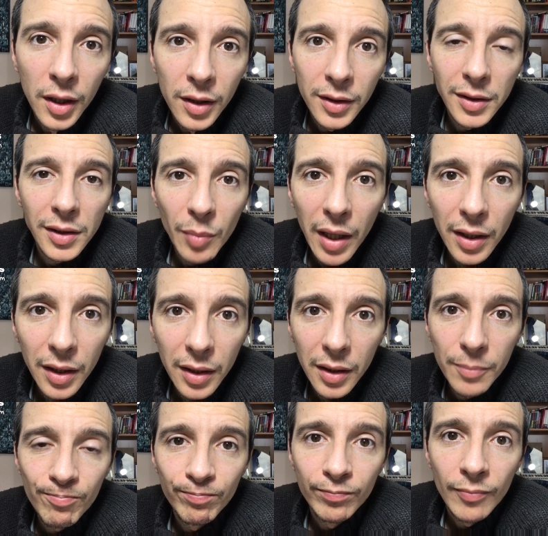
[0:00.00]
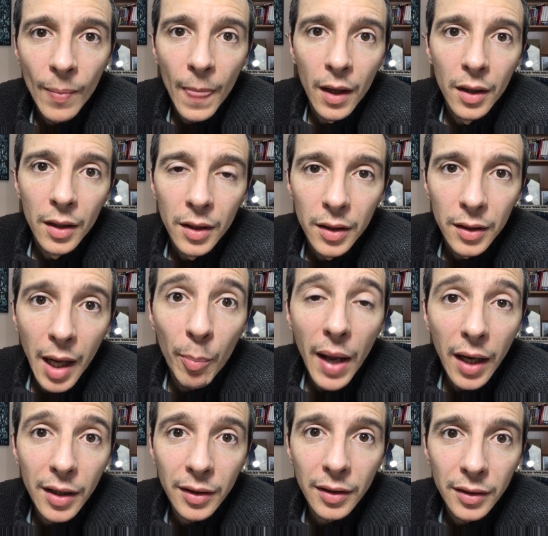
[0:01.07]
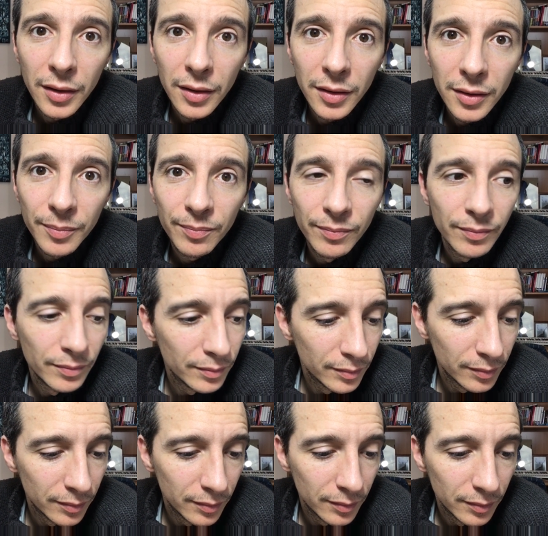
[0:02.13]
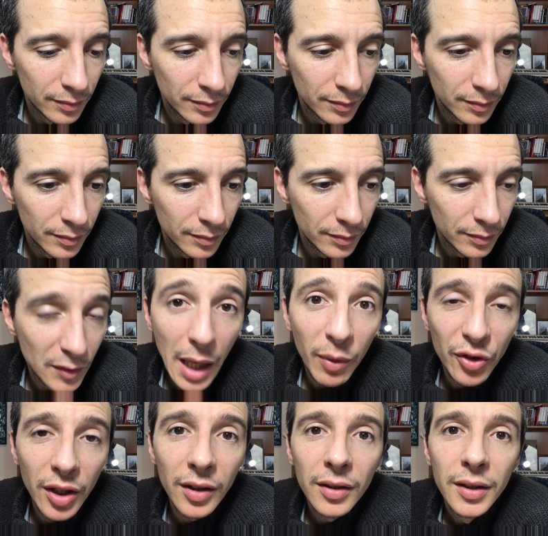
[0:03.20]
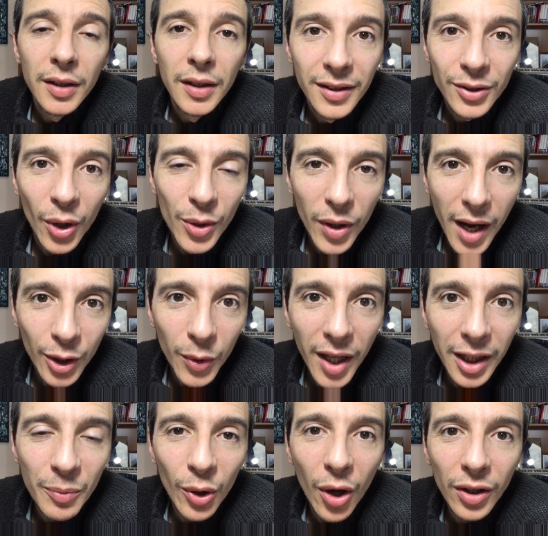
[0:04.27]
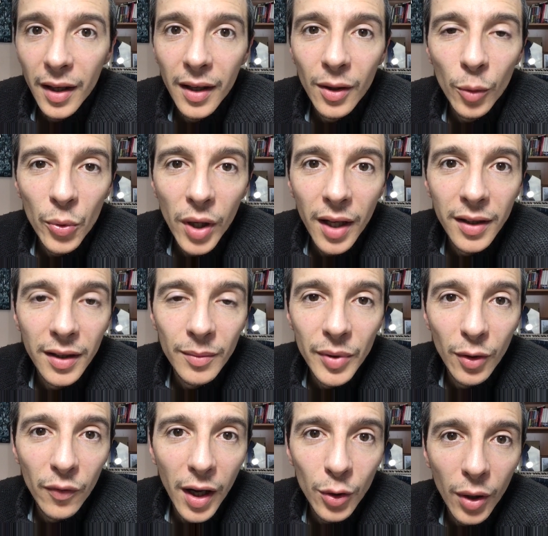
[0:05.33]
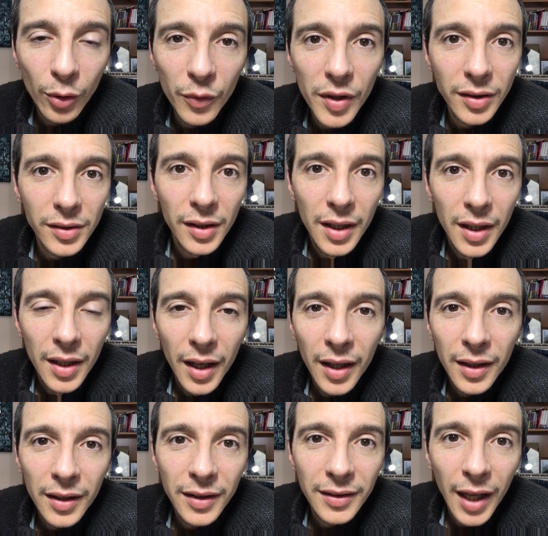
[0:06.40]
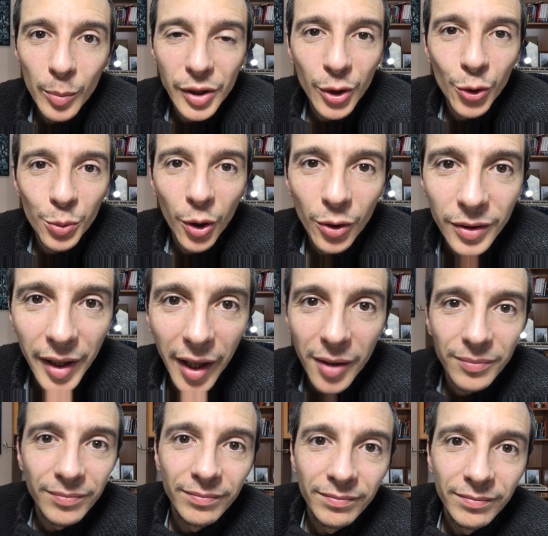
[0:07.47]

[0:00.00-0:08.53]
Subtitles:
This is my unplug type of thing. So anyway, I don't want to keep you long. I hope you get a little bit of value out of this, and I'll be seeing you tomorrow. Take care.